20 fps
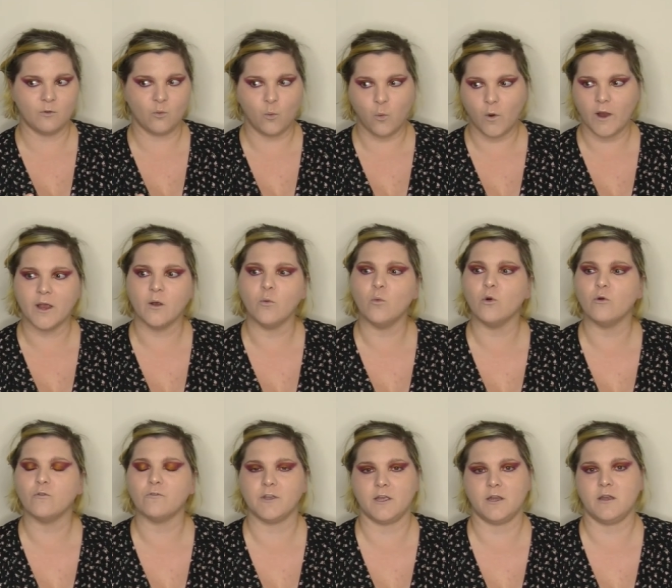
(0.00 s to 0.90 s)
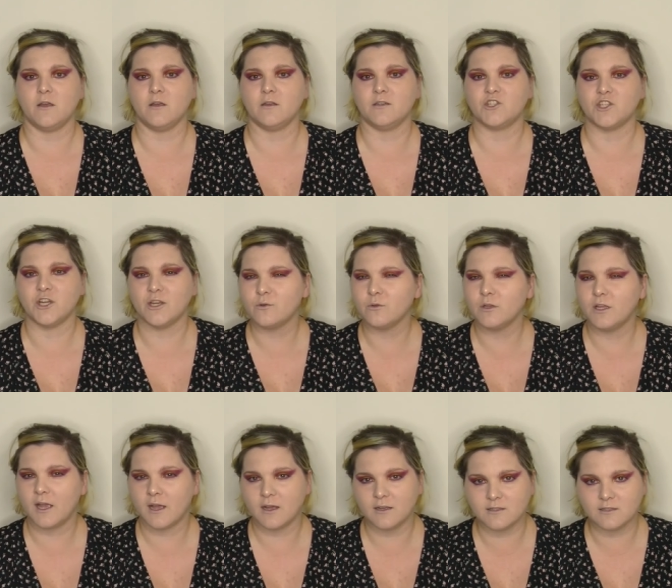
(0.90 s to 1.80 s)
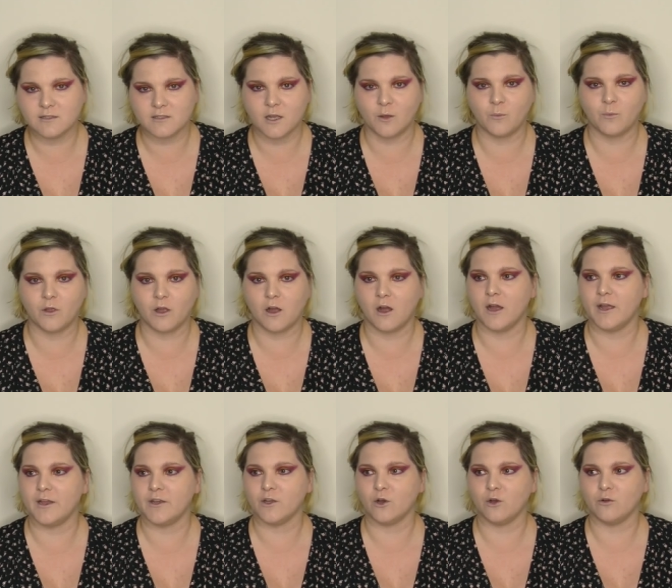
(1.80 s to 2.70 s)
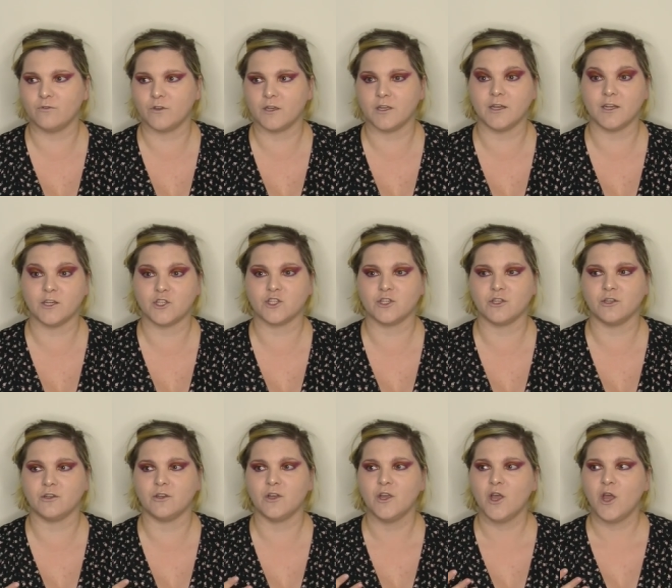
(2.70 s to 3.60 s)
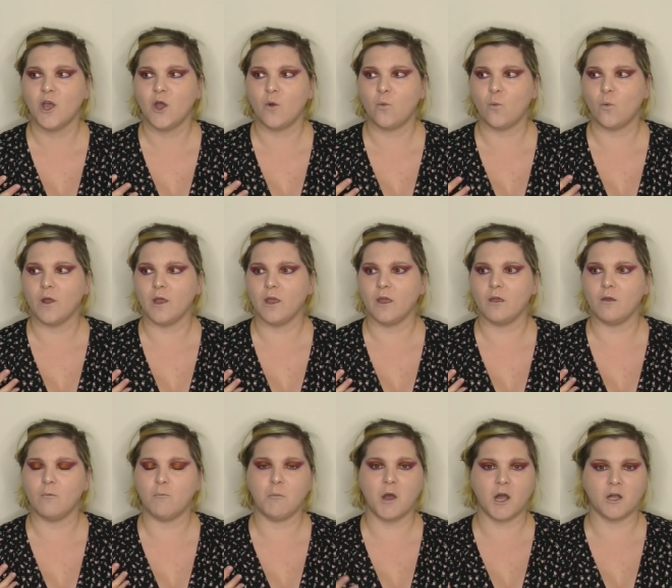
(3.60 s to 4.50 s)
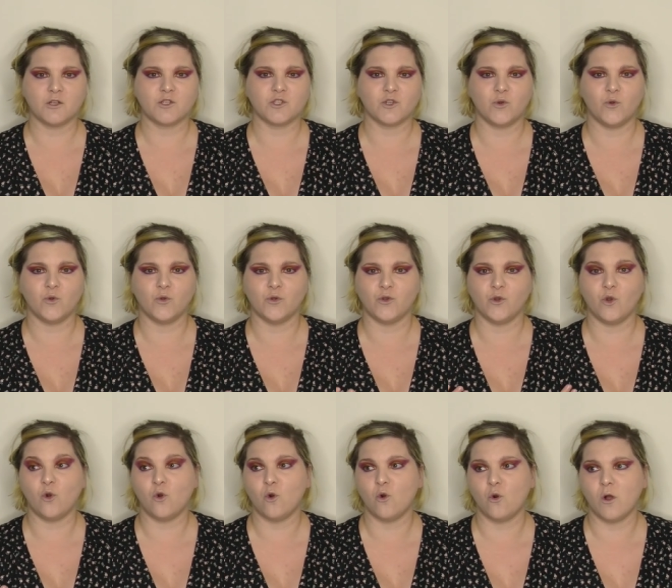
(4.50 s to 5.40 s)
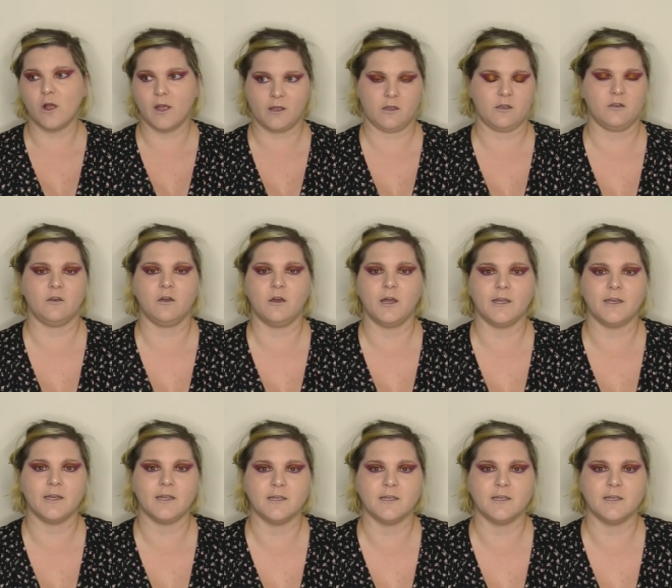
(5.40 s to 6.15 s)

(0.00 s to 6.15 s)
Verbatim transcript: werewolf in it generally has some kind of connection where monkshood or aconite